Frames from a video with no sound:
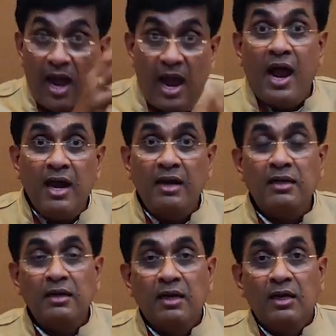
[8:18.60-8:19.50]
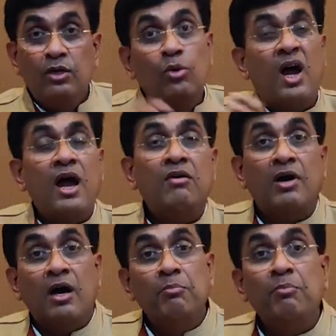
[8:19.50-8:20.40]
and you
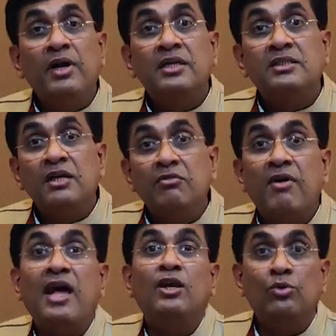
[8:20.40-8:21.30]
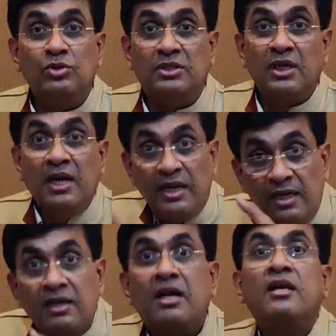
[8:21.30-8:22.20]
have amazing values
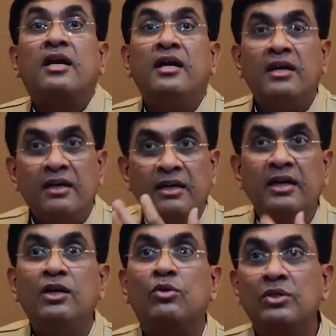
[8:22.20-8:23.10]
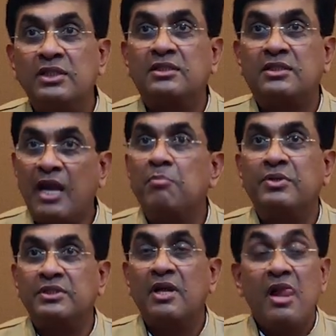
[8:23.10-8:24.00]
inculcated into this
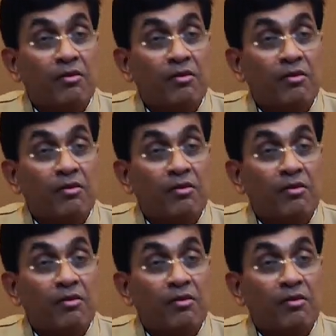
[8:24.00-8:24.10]
campus.